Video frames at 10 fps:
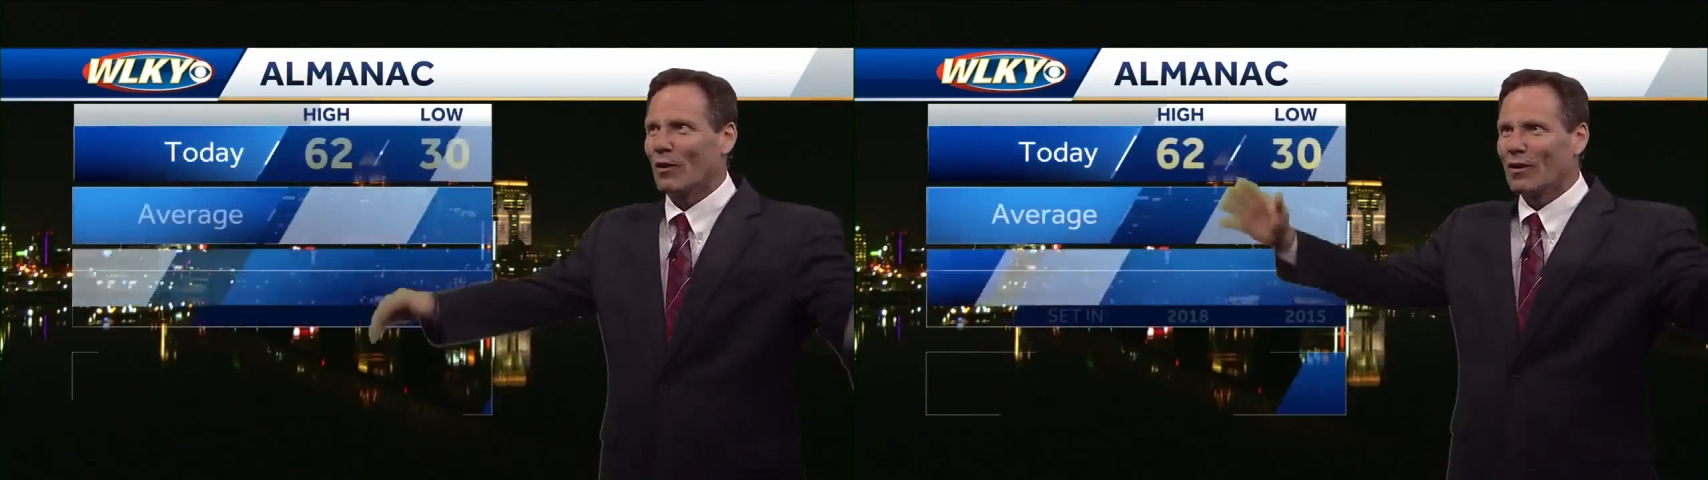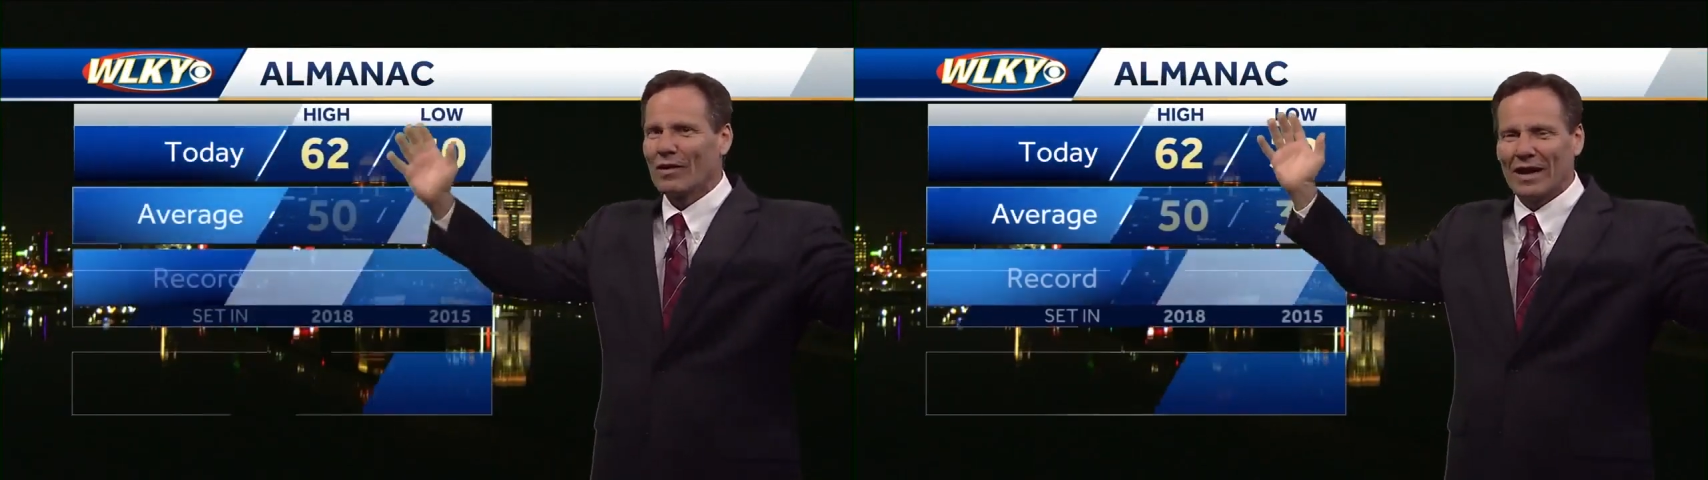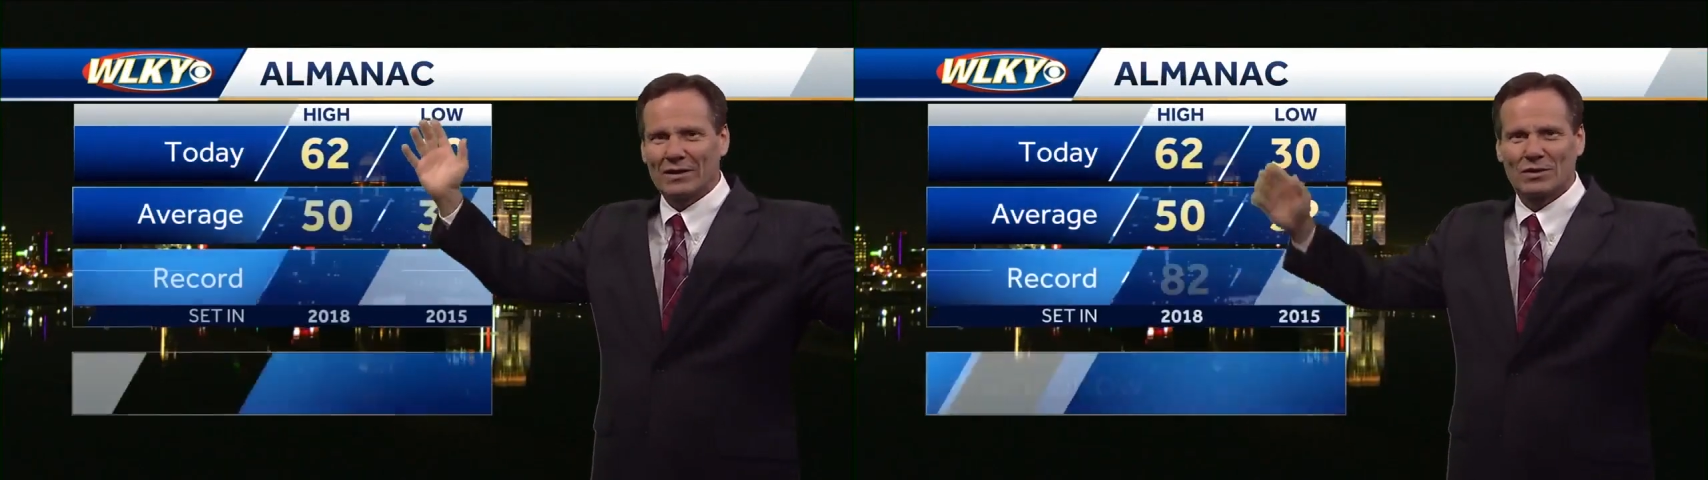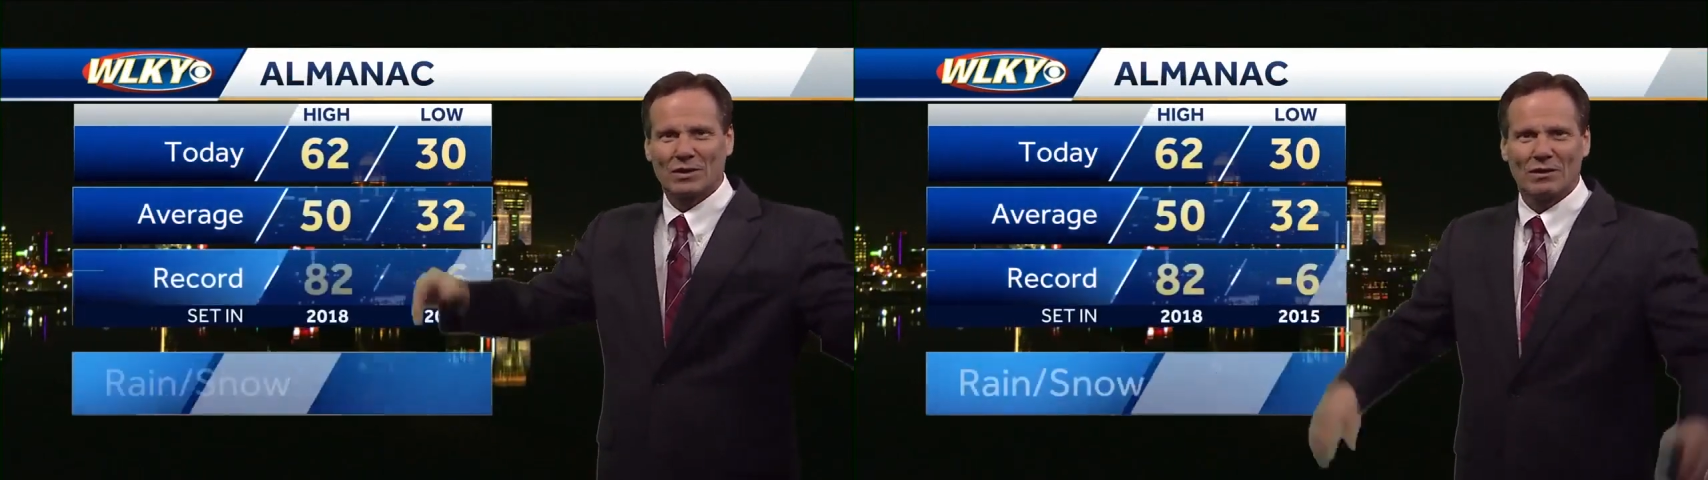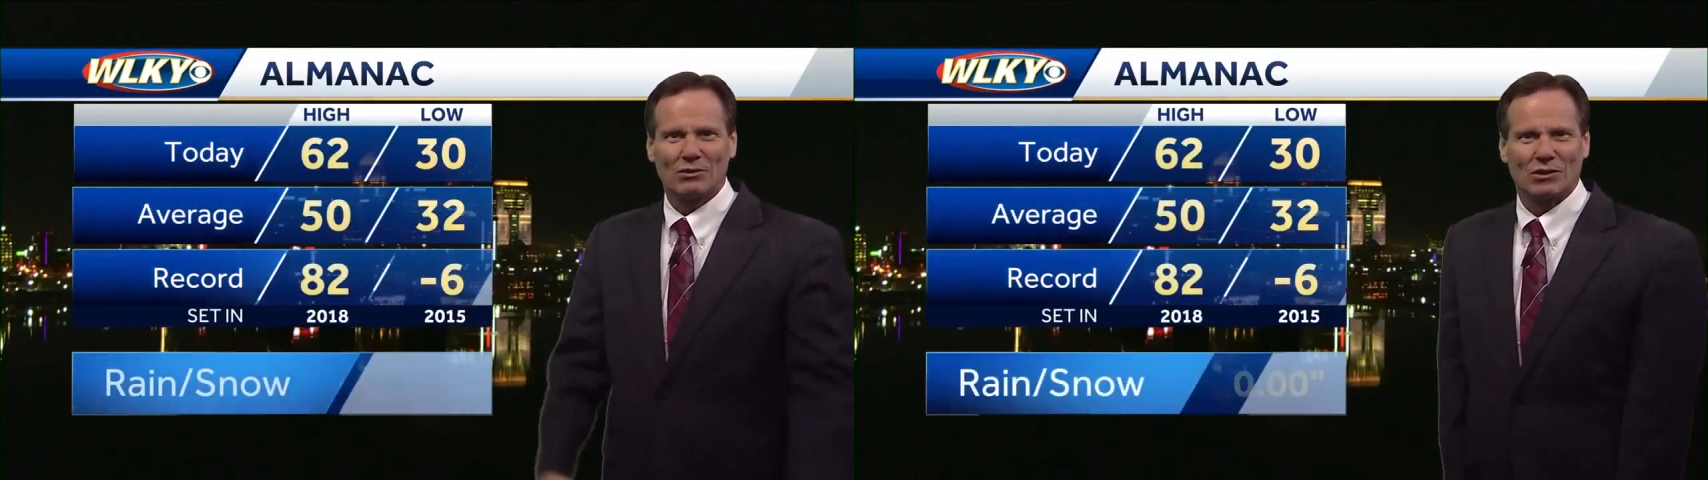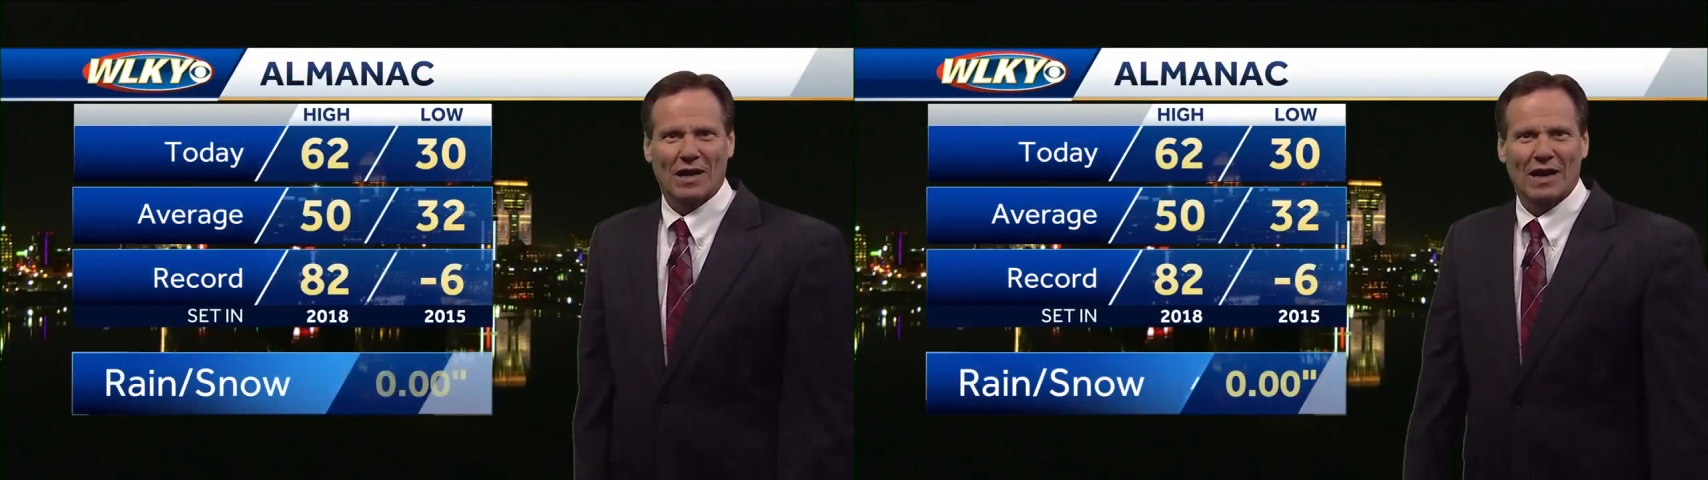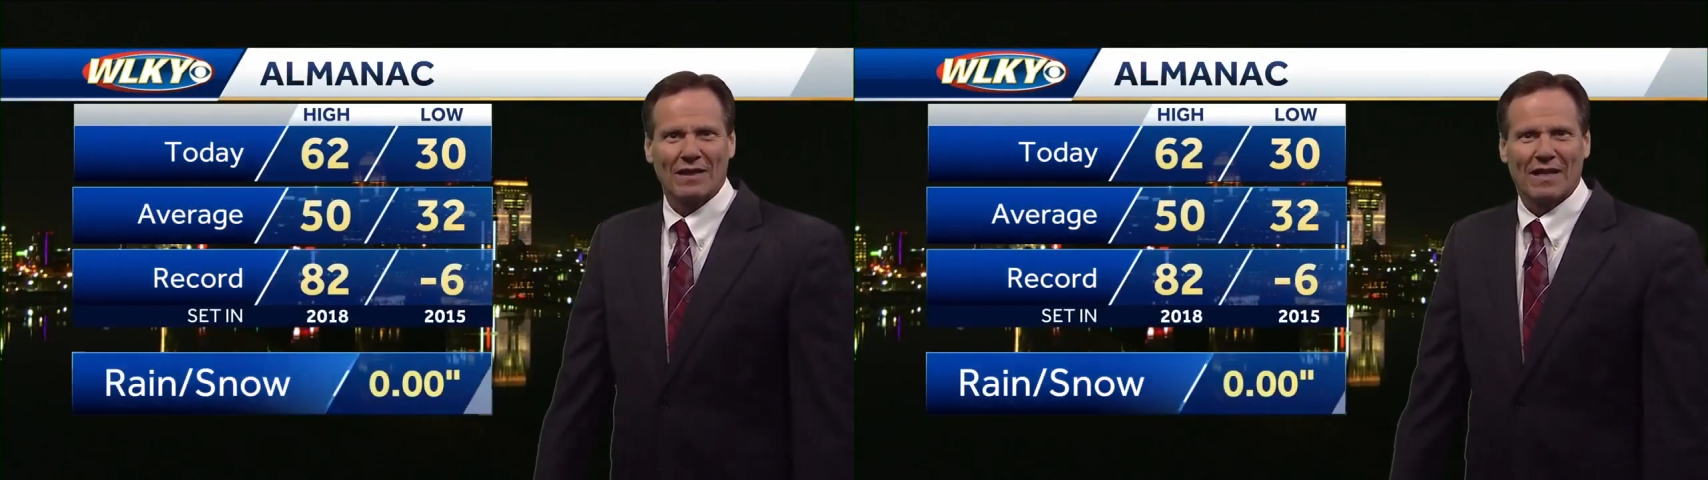all that sunshine,